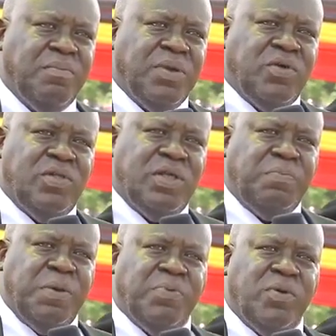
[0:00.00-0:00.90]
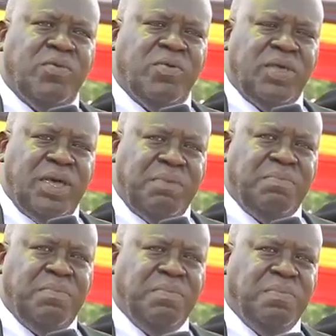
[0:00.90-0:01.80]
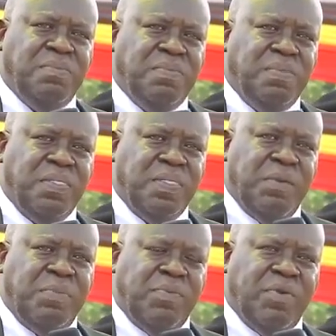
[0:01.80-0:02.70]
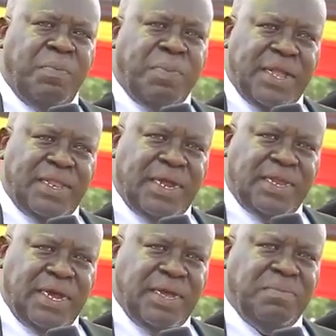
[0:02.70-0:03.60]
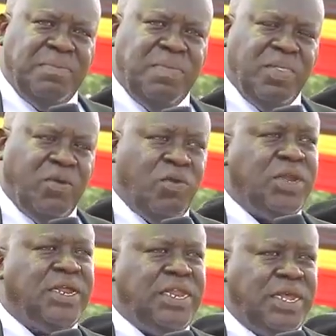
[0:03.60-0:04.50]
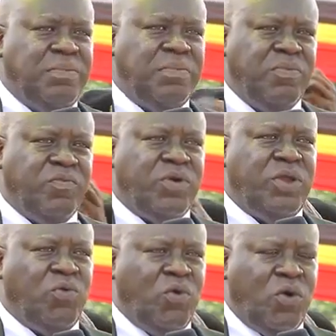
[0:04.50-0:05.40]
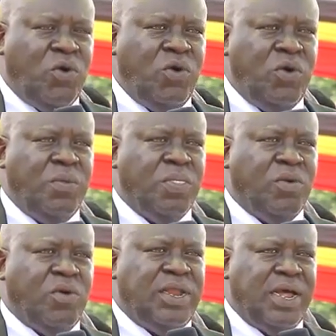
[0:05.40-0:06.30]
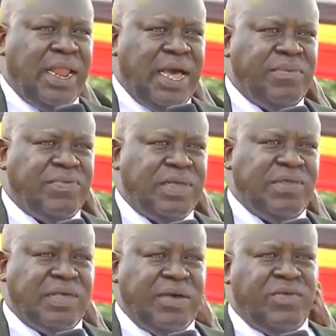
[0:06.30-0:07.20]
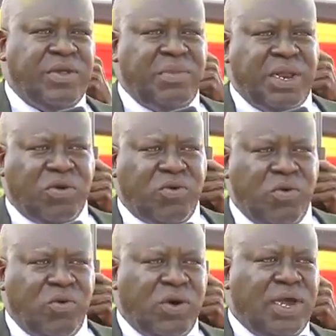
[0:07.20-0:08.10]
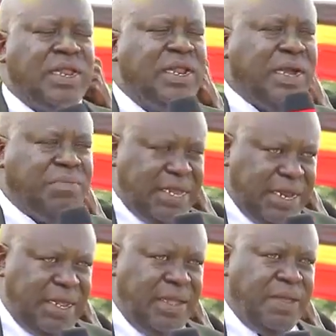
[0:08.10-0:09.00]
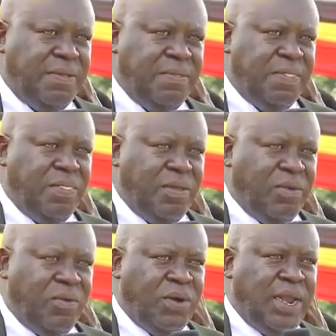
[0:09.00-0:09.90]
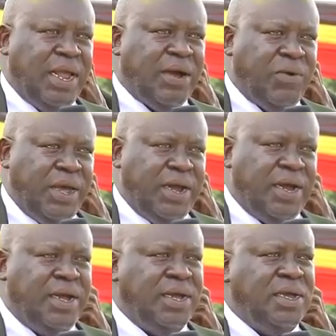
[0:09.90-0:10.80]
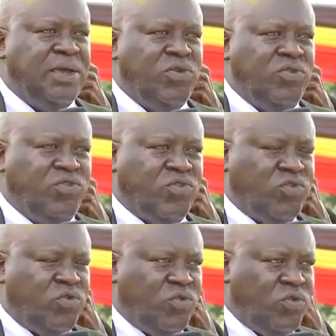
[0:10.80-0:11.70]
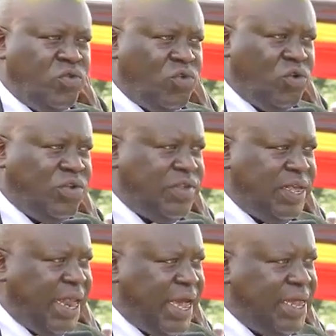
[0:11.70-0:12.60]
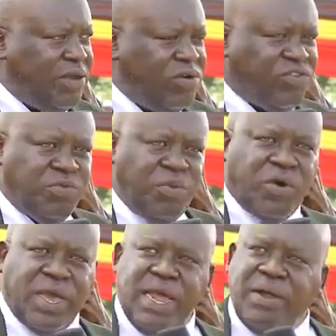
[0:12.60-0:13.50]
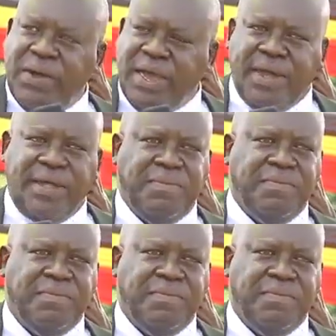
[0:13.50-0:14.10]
Because the people of Oyam, the people of Apache that time, wanted him for the war or their lives he saved in Minakulu and in Kamdini, when Lakwena used to not see light or smoke anywhere.